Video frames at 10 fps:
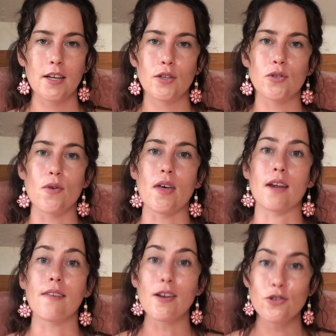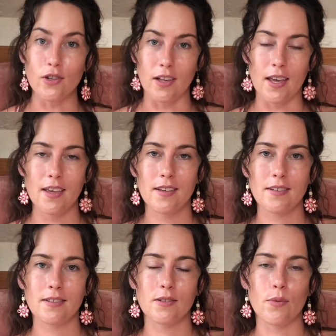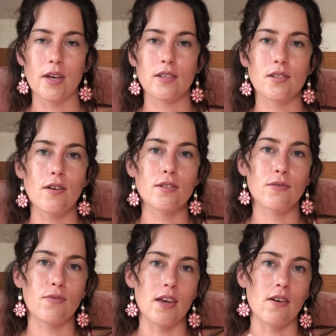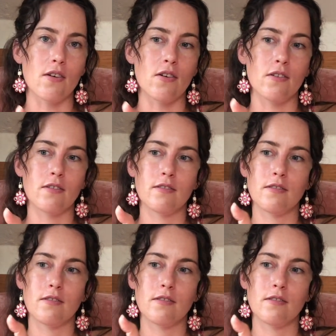so that eventually we can start to feel